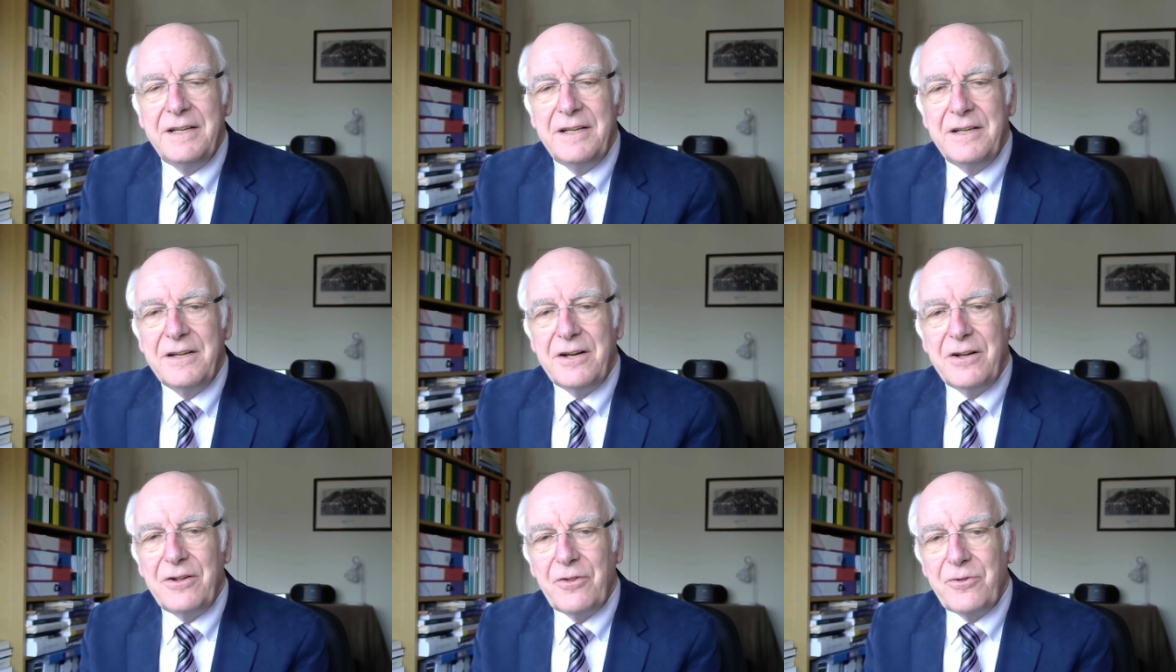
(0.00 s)

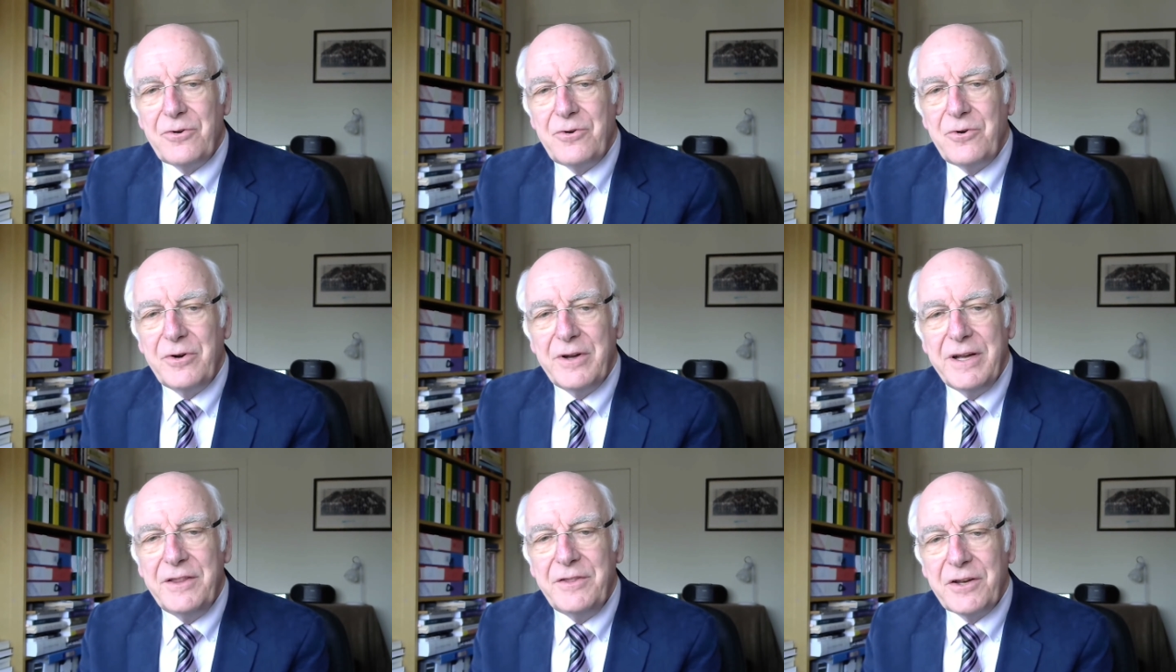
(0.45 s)

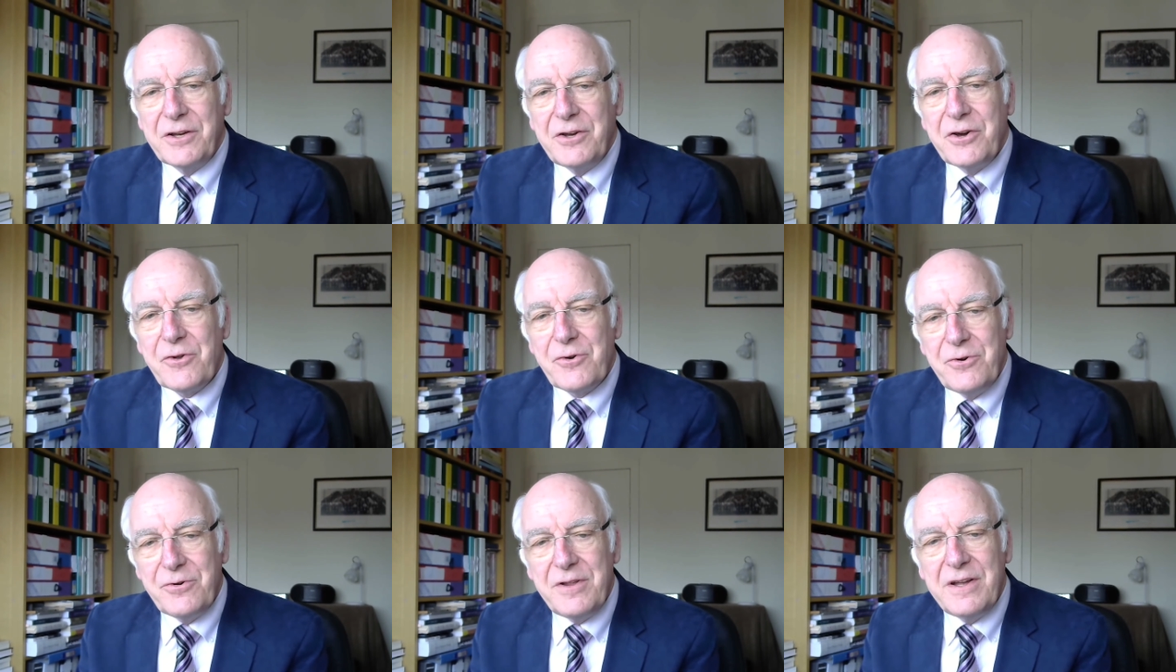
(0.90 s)
Although in the
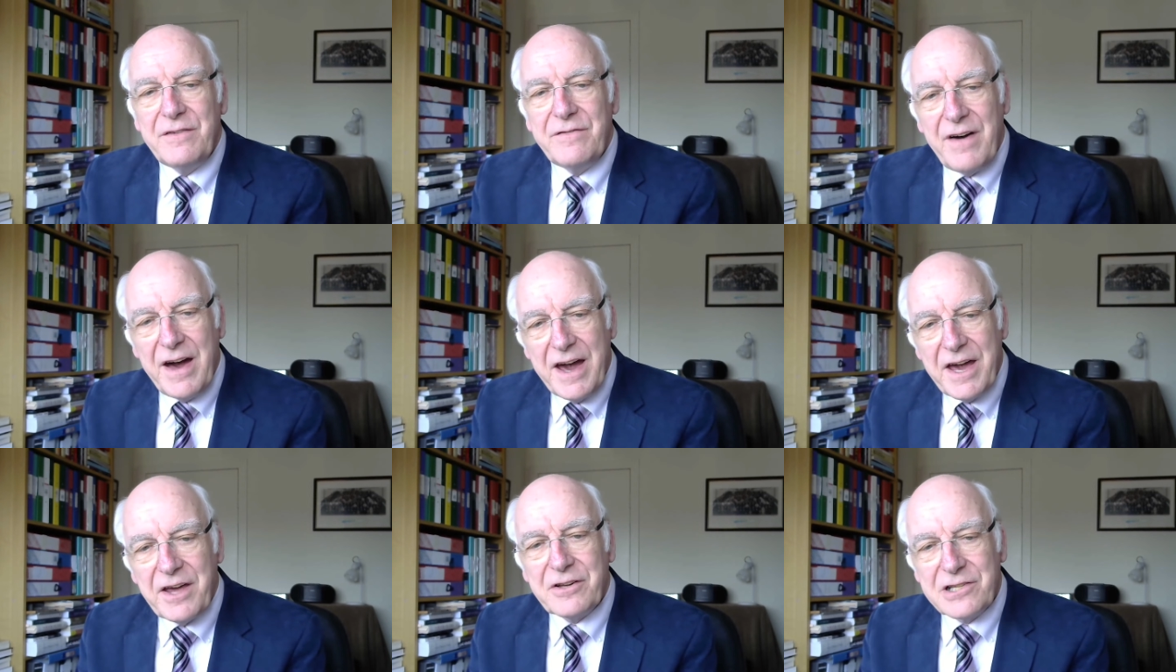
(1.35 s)

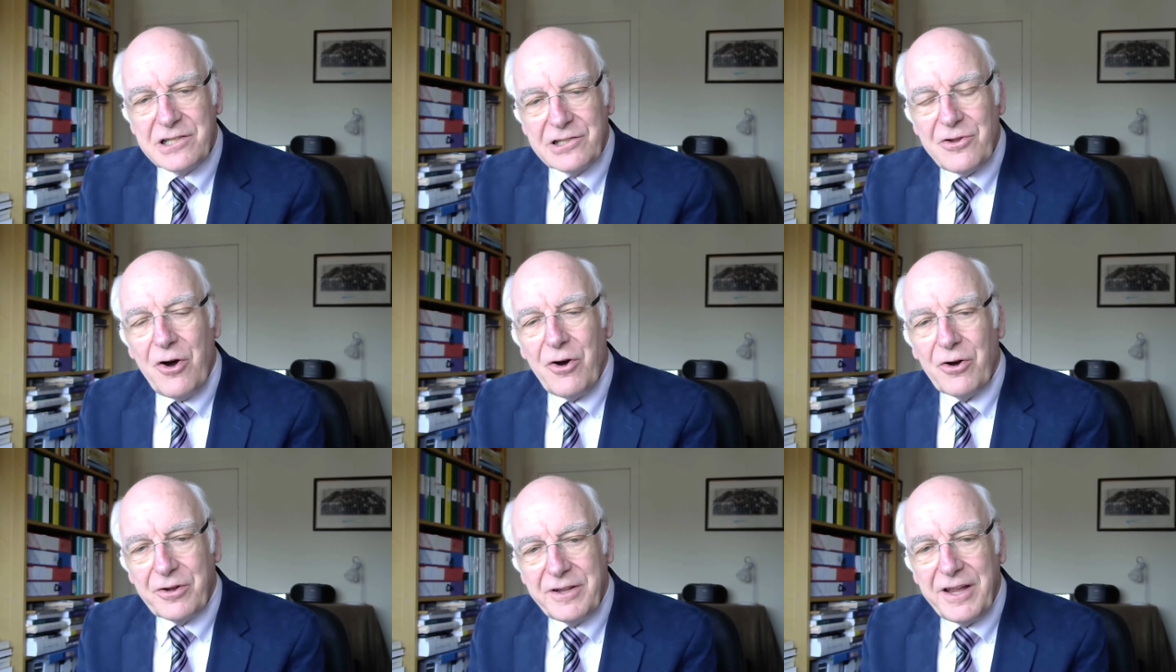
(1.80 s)
coronavirus
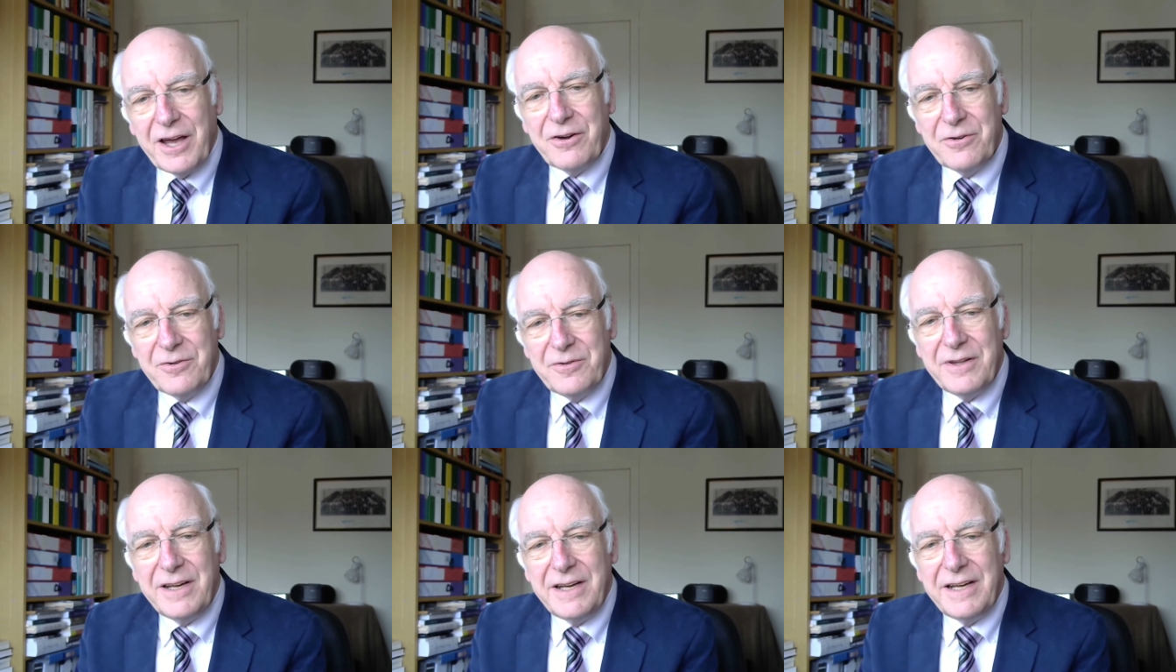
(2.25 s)

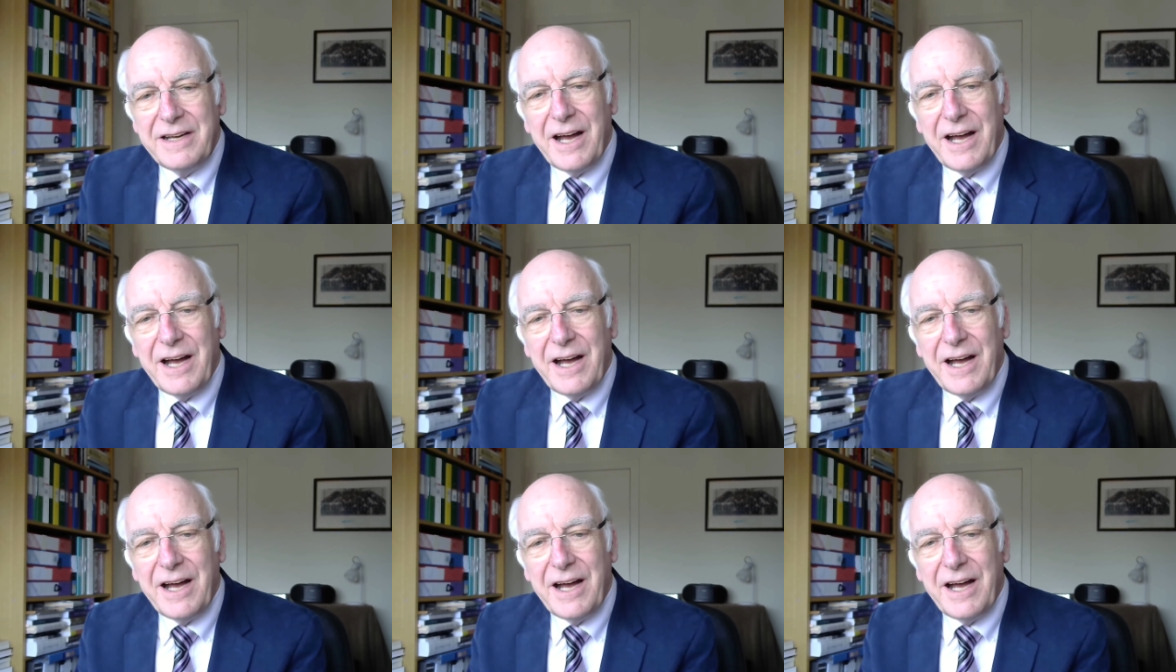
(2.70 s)
lockdown,